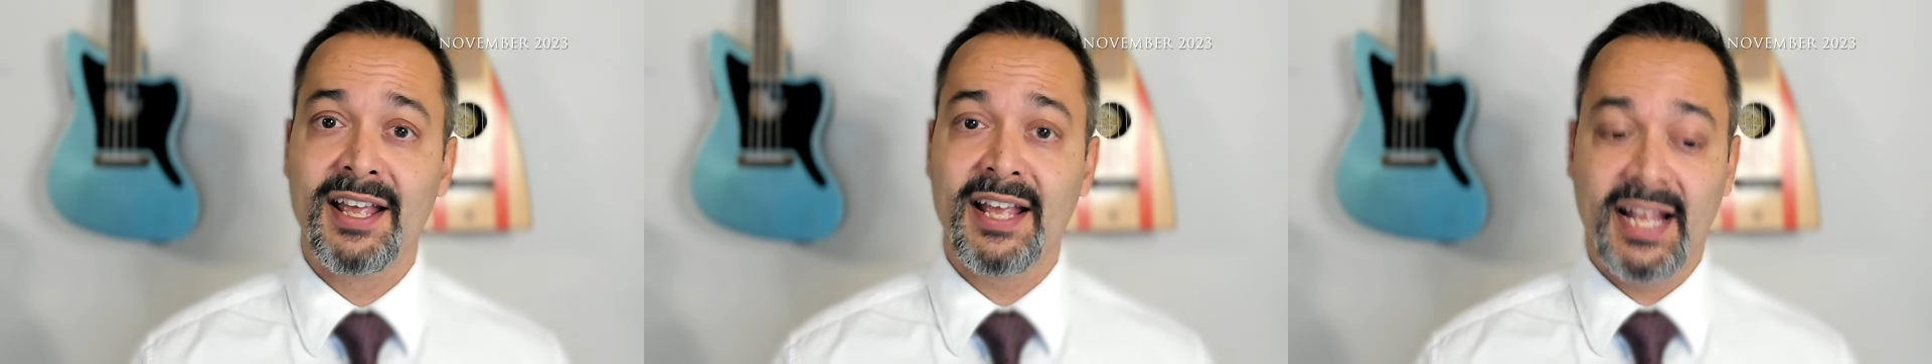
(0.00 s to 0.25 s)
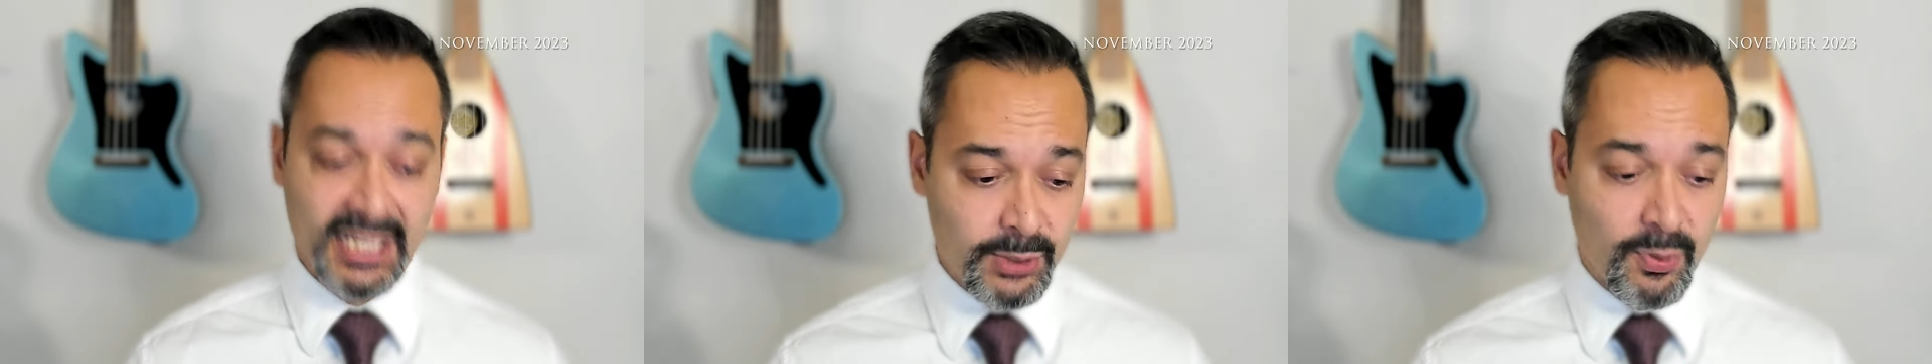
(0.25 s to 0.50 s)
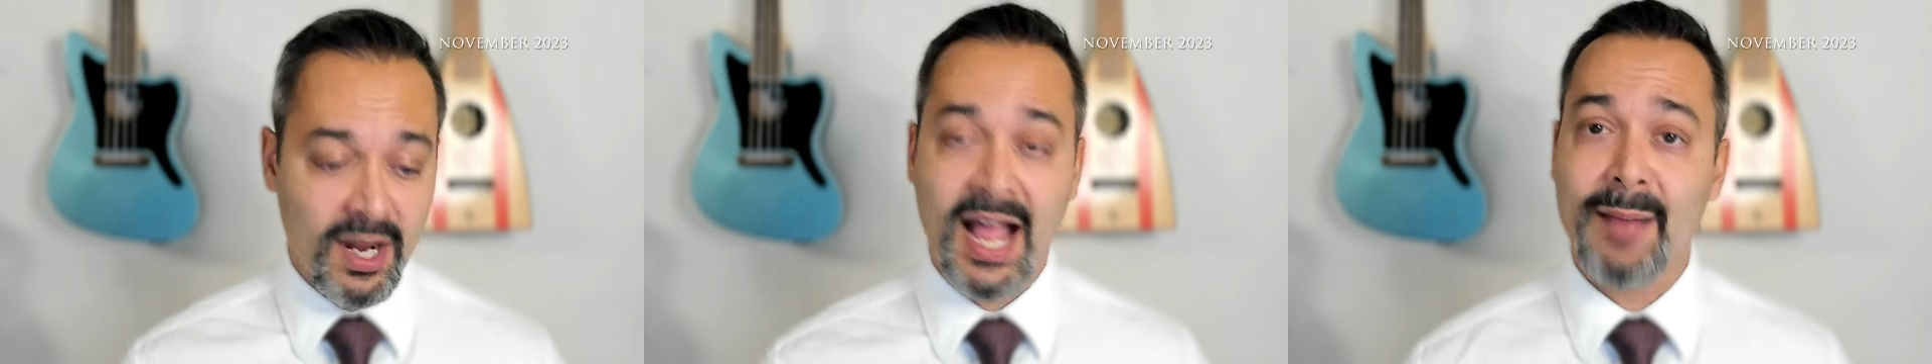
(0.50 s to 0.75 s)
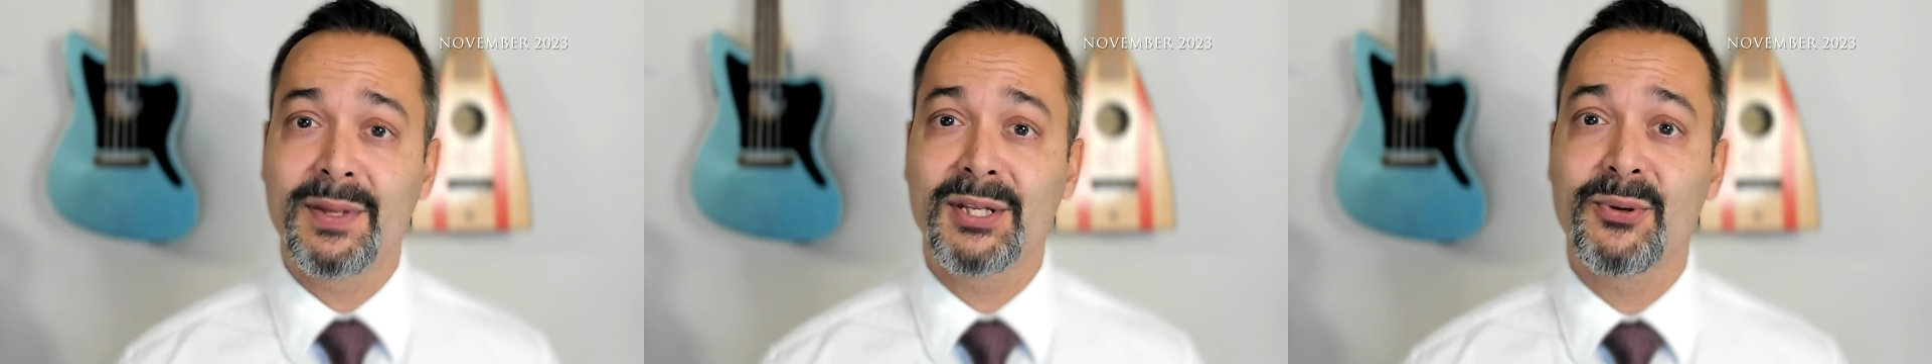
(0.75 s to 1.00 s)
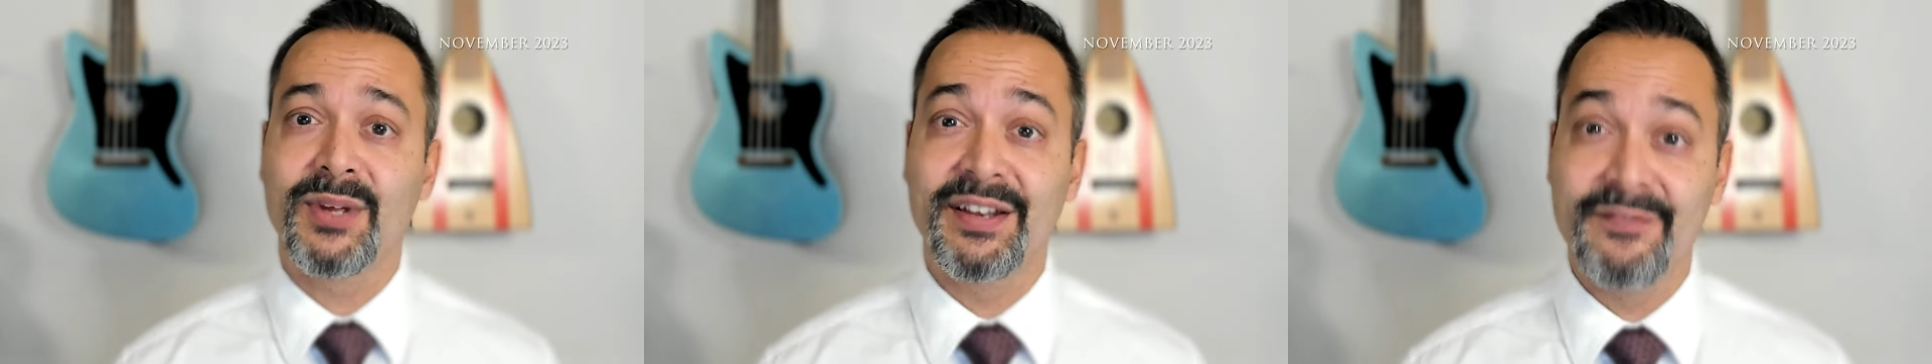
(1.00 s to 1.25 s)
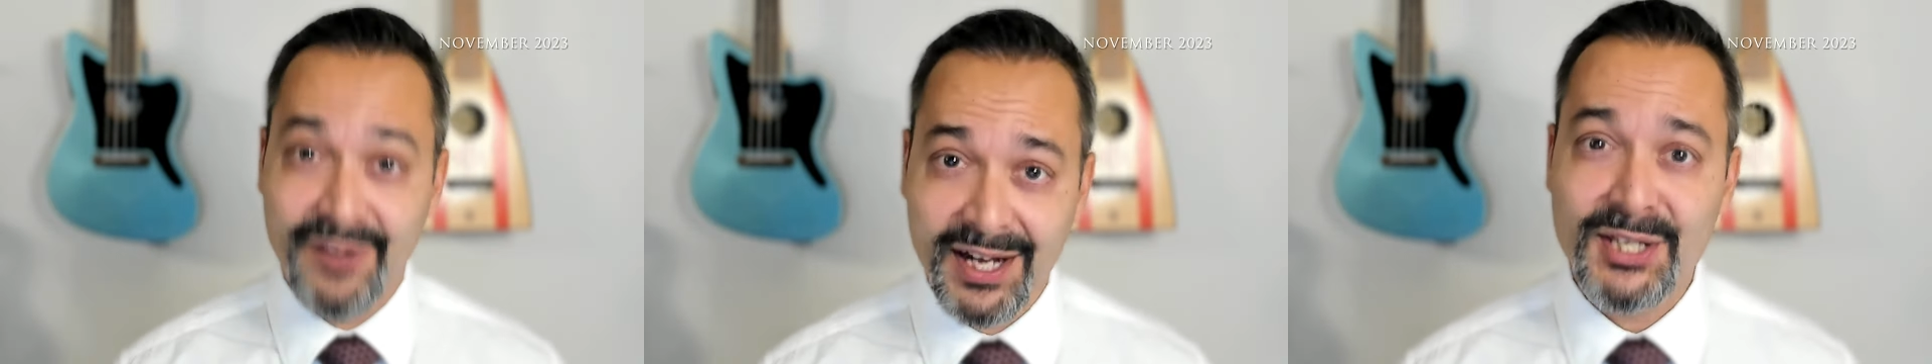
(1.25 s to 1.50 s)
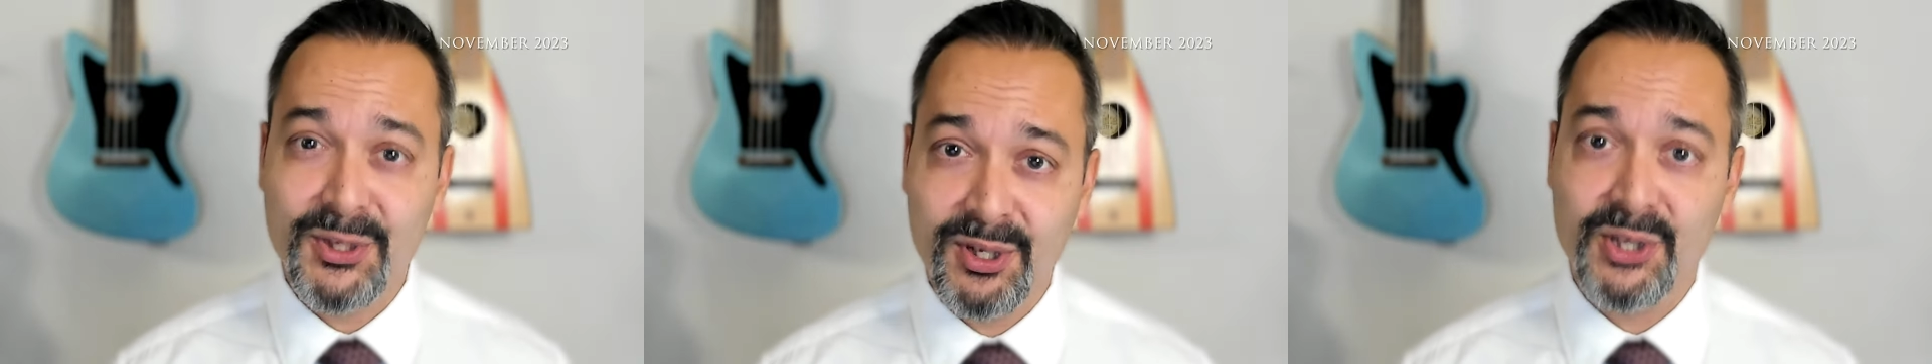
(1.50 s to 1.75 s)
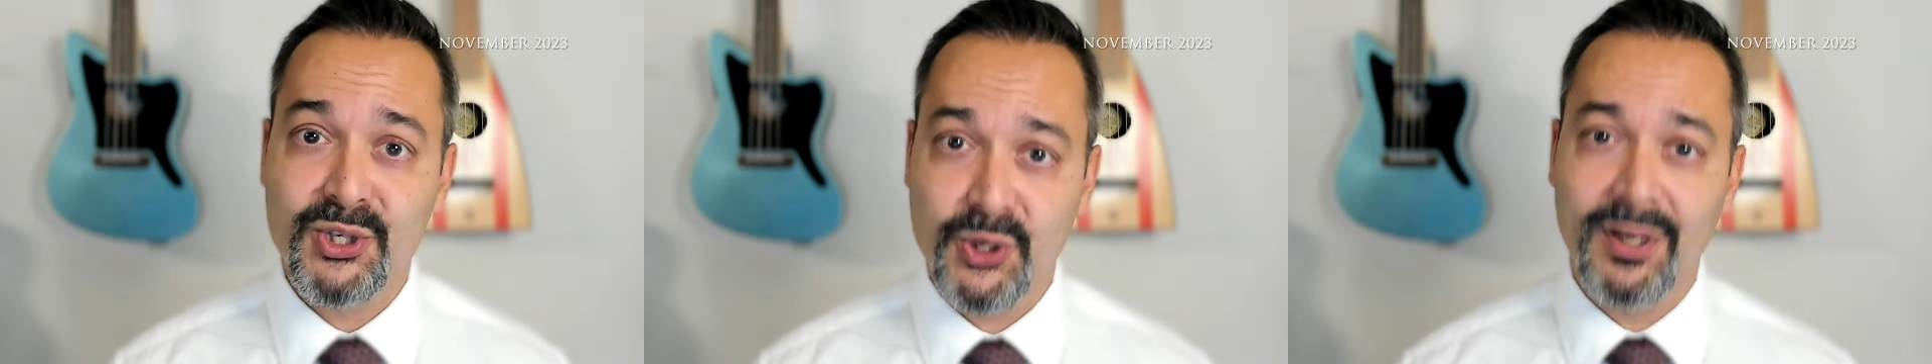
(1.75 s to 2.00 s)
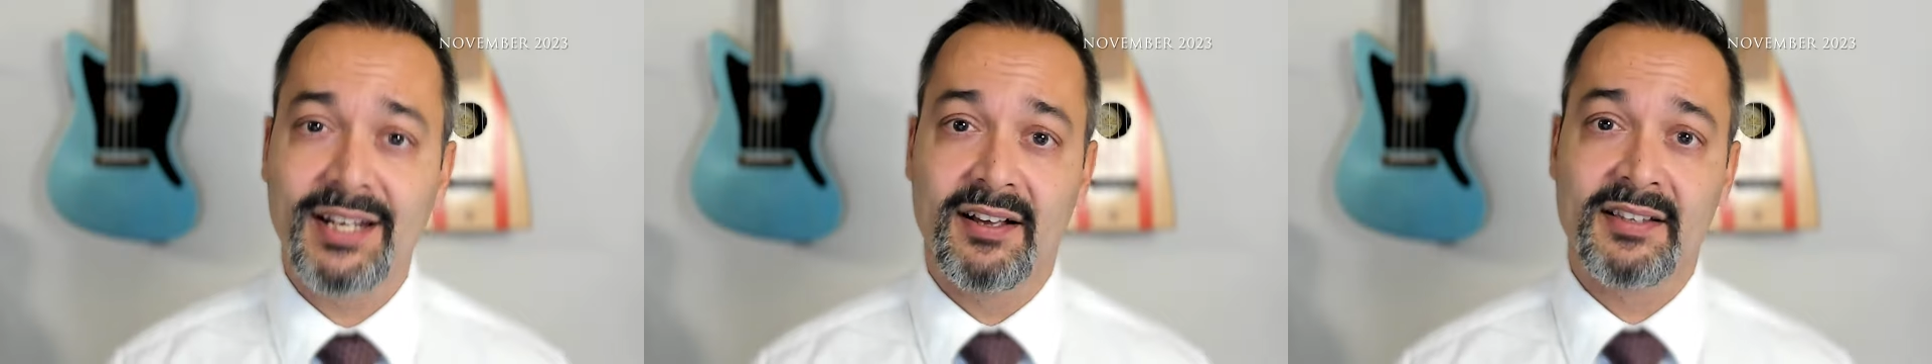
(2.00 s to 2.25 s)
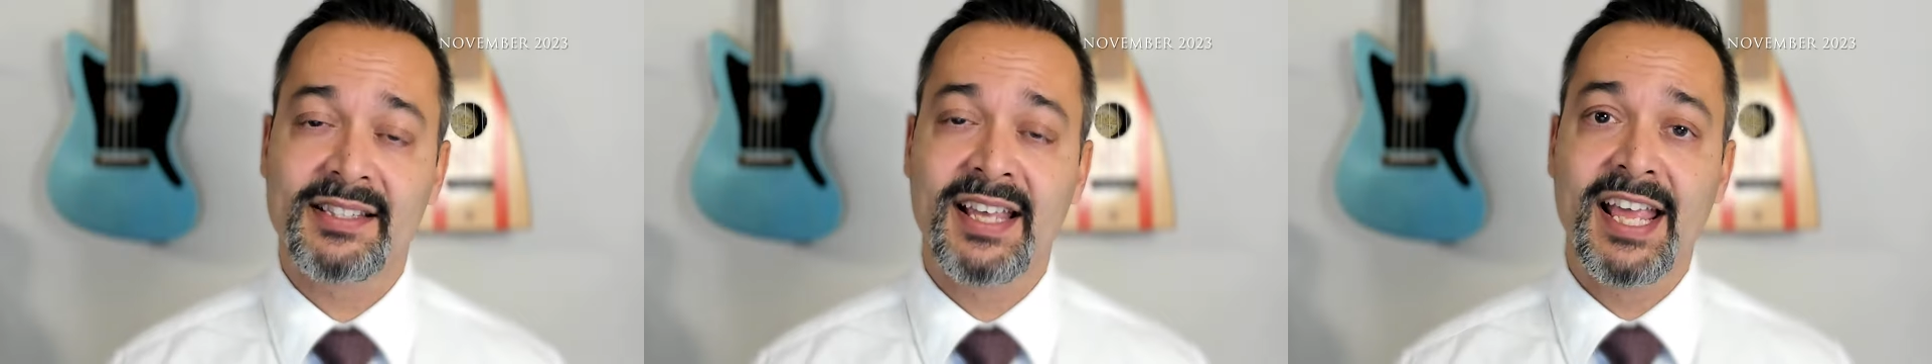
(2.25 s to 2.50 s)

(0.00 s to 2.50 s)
and so we're happy to invite you to join us